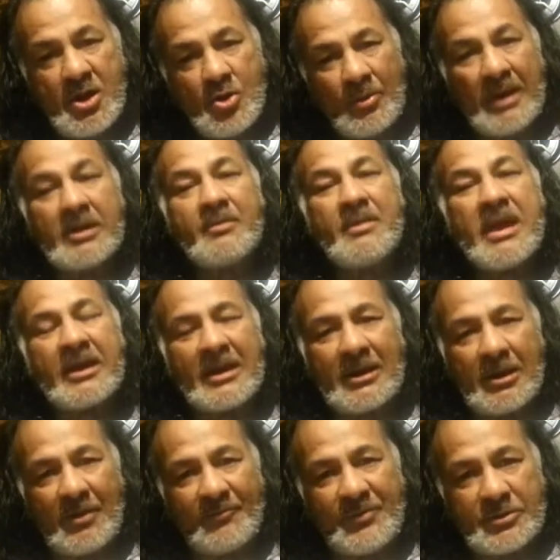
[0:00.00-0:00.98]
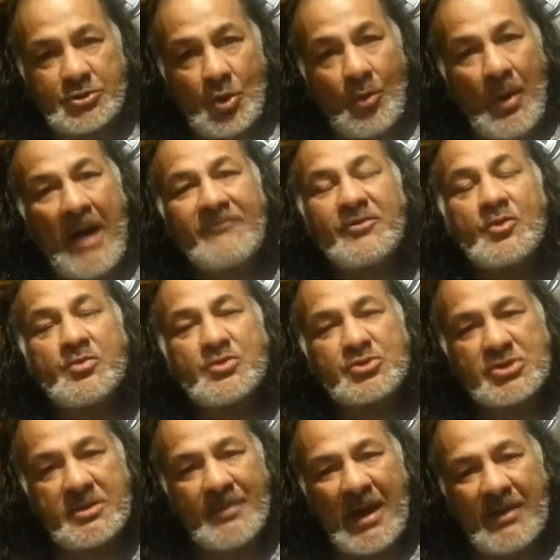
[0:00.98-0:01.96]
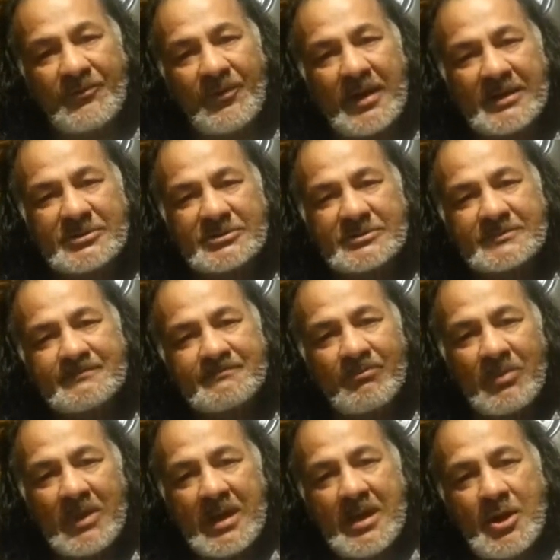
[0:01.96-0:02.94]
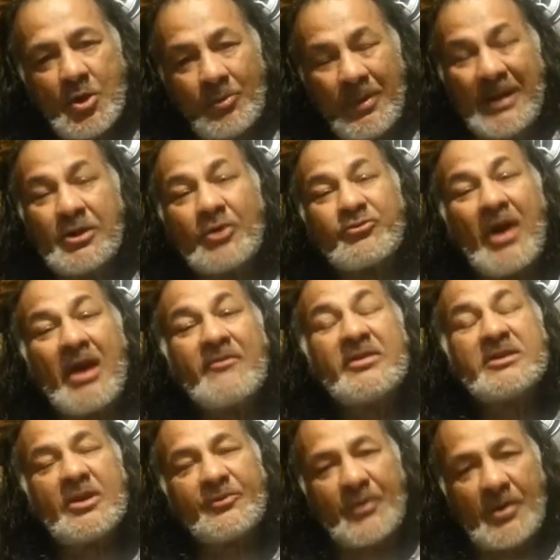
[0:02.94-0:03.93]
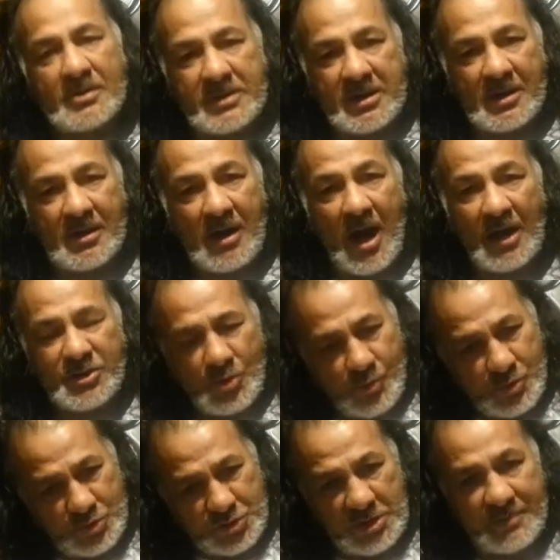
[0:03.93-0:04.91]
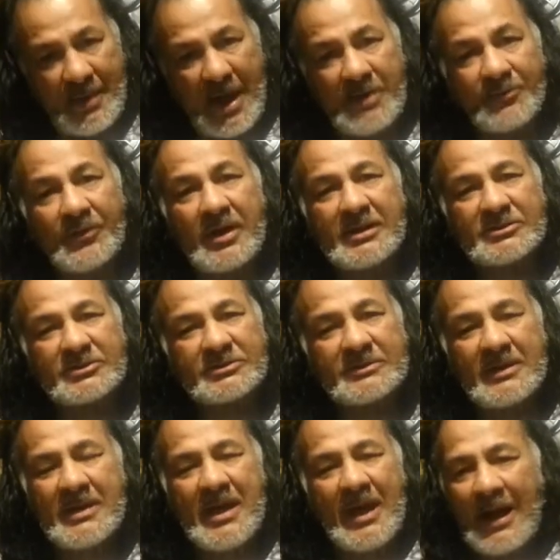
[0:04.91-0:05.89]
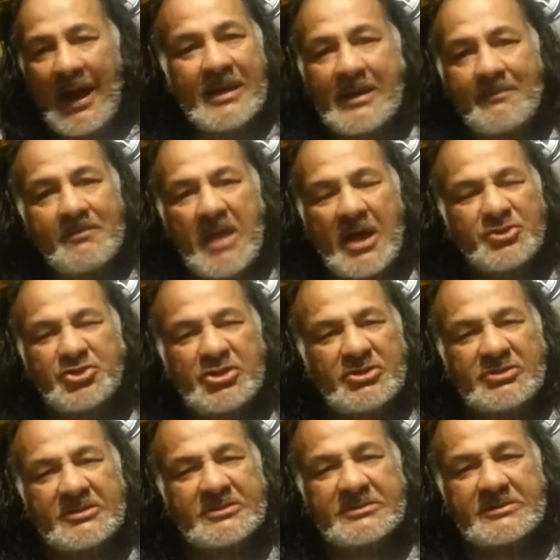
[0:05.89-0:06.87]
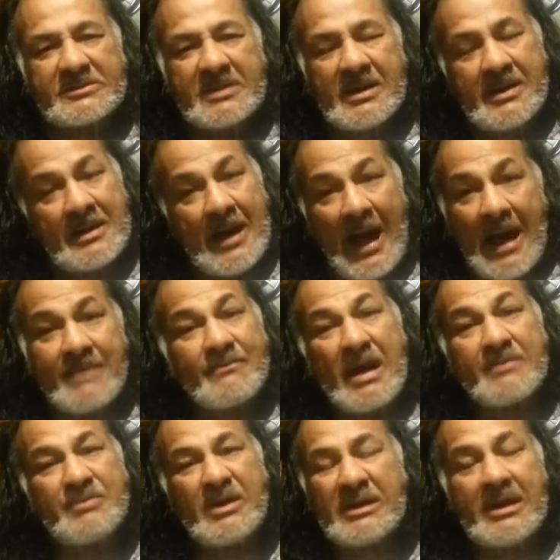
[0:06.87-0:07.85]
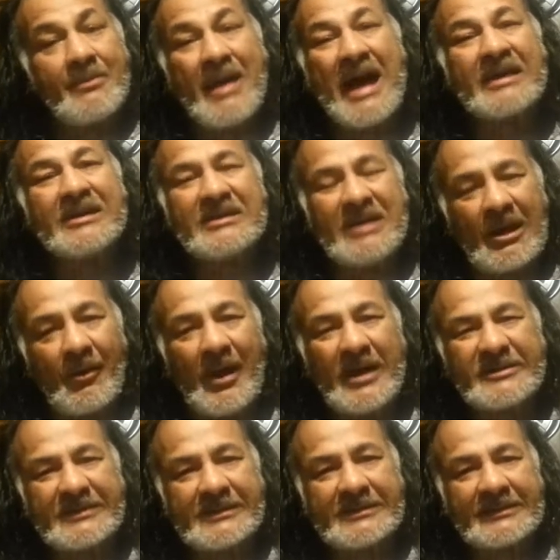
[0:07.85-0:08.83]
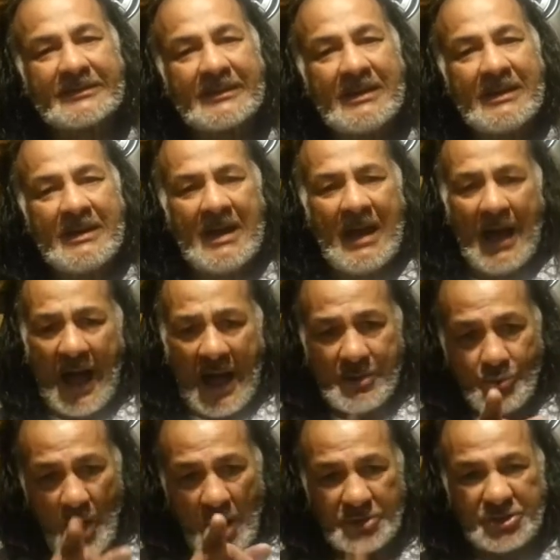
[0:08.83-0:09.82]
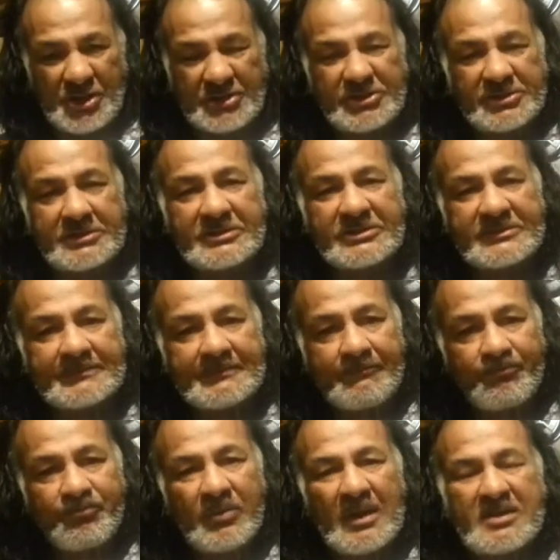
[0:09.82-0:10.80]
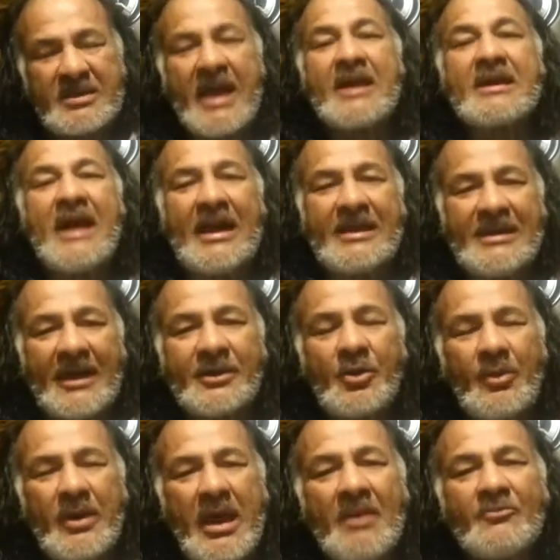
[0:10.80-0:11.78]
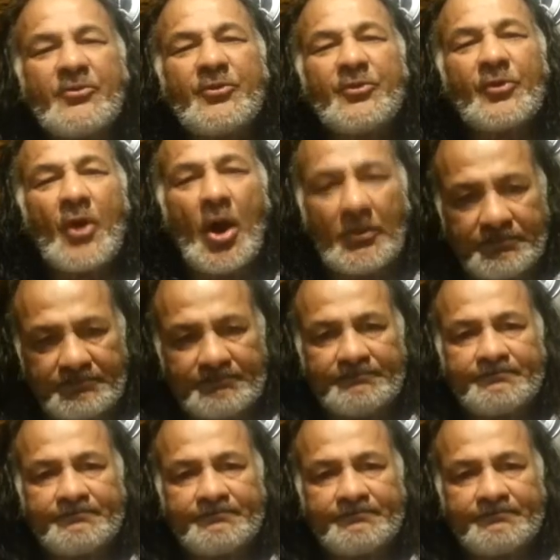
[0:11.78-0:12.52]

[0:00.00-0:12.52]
When you make love with your wife, you will see my face. When you're driving your fucking car, you will see my face. I am not Jesus. I might be the man in the crisis. I want justice. Take Guyana where I'm from.